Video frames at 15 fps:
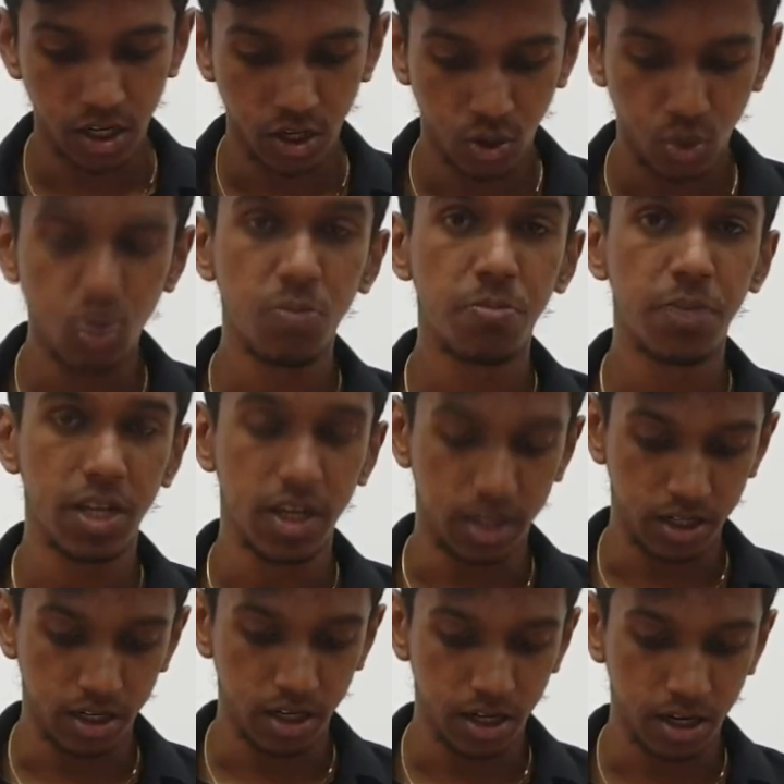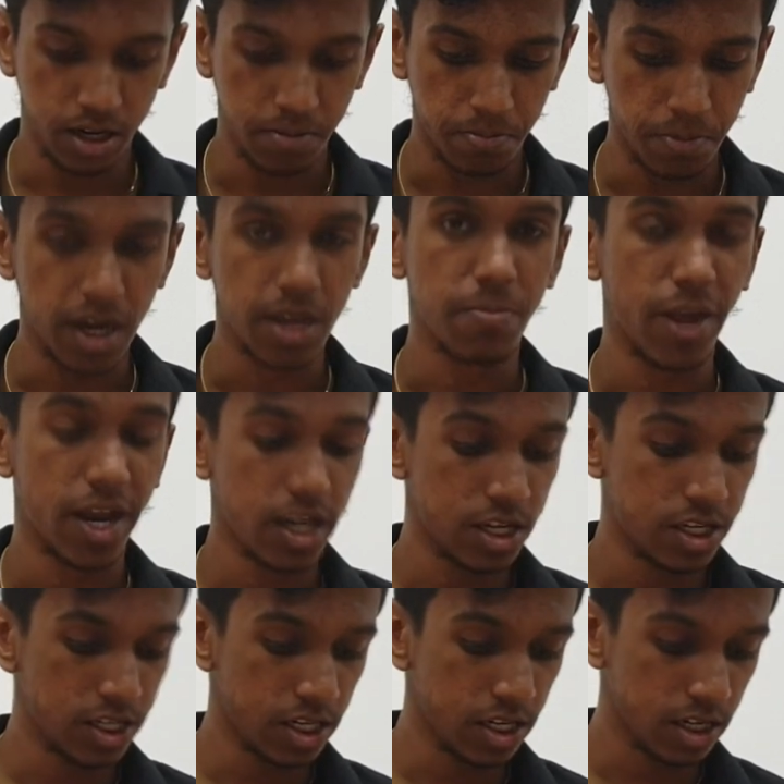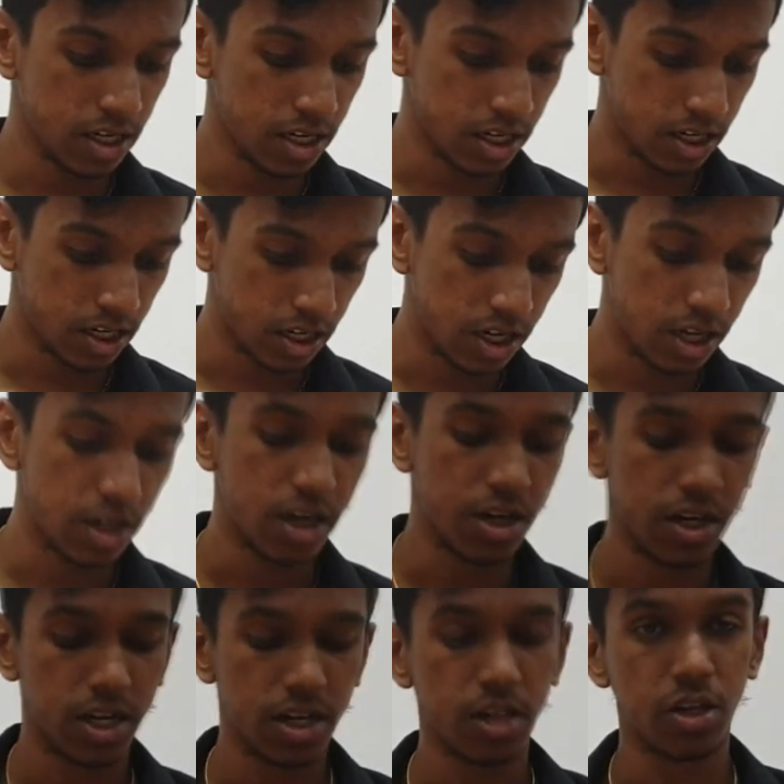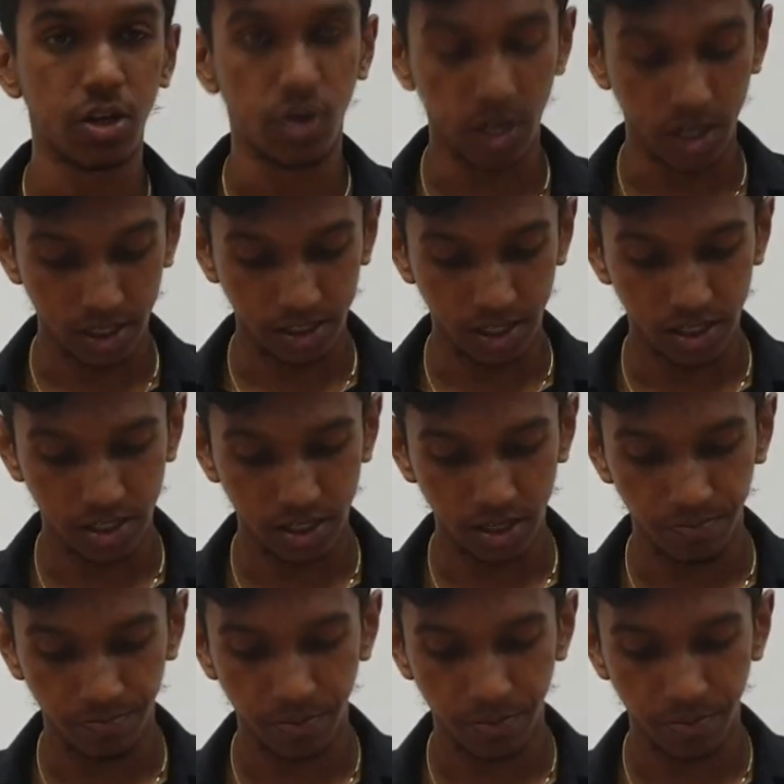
could be earned by managing a hierarchical organization.